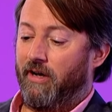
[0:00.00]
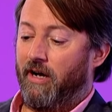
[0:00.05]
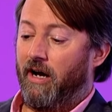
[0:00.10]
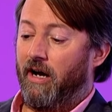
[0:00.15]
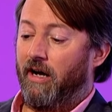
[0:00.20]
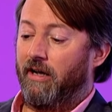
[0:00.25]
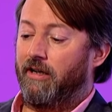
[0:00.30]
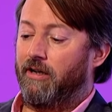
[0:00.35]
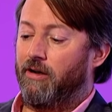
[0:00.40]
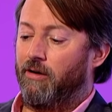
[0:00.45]

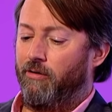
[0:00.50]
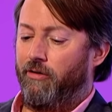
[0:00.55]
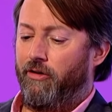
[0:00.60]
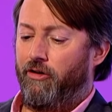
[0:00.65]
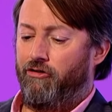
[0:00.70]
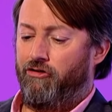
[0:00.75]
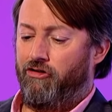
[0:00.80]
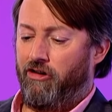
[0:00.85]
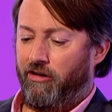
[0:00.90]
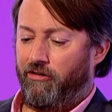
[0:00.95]
I got the
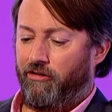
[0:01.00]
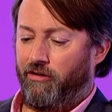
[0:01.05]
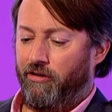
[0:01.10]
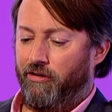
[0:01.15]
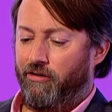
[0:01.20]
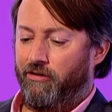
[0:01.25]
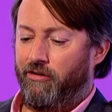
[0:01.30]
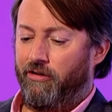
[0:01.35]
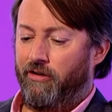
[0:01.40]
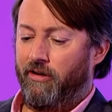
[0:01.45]

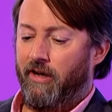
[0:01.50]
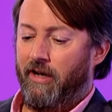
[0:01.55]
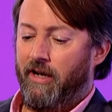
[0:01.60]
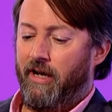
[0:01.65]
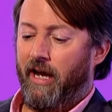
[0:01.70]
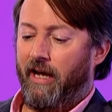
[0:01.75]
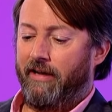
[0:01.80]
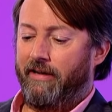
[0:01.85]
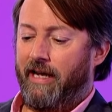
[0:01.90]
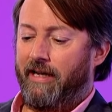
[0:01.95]
jitters
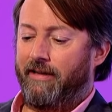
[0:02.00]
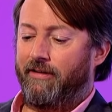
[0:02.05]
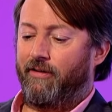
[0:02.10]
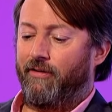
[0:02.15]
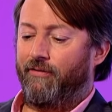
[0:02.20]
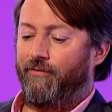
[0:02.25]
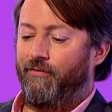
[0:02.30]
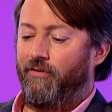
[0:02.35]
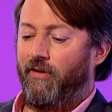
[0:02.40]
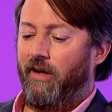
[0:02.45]
and had to
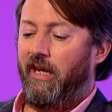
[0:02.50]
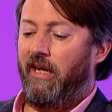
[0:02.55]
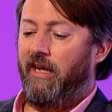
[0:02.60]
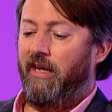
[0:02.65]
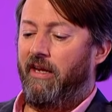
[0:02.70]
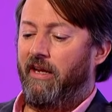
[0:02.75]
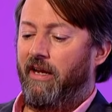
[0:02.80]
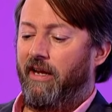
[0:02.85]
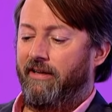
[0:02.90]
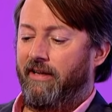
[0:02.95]

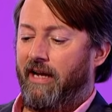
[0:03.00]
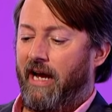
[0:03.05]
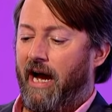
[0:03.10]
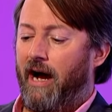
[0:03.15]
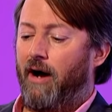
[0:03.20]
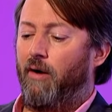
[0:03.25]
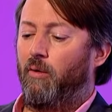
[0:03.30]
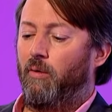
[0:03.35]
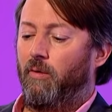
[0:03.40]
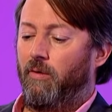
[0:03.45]
flee an
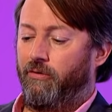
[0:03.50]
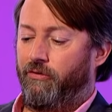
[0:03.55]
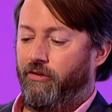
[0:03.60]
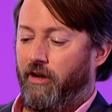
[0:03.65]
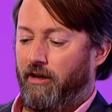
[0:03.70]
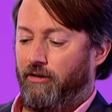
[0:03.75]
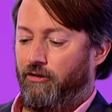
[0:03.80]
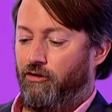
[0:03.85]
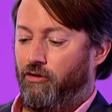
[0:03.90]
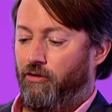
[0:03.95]
owl
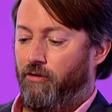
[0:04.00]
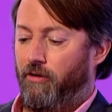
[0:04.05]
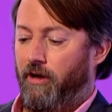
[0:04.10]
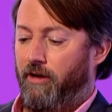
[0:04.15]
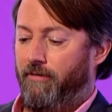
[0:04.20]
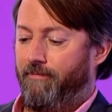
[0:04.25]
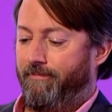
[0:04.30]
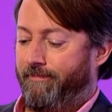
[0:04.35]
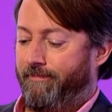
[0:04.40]
sanctuary.